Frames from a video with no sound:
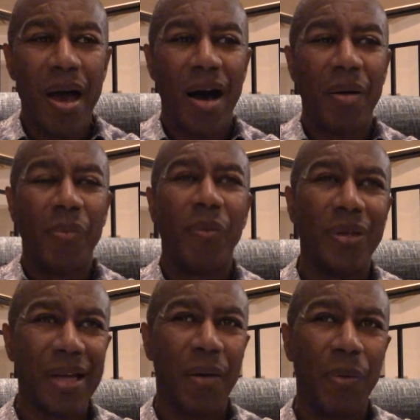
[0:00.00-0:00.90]
Um,
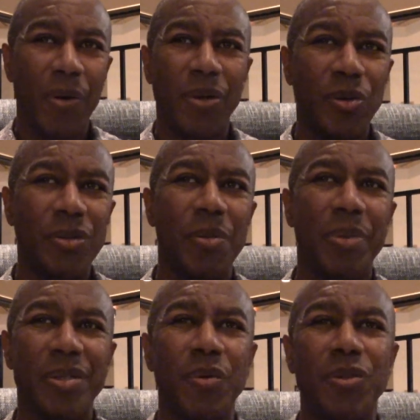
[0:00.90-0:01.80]
one time we were doing some
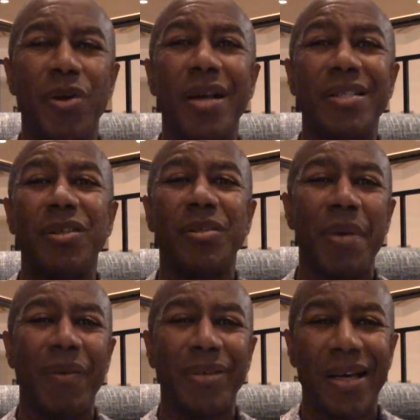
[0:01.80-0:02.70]
business, we were trying to sell some
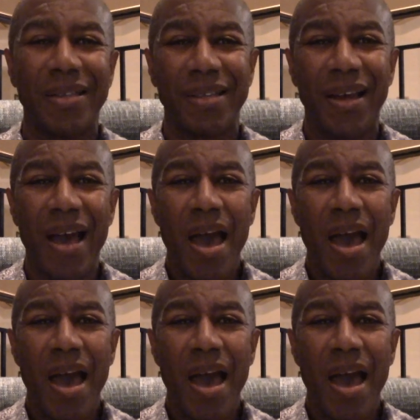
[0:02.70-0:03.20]
advertising.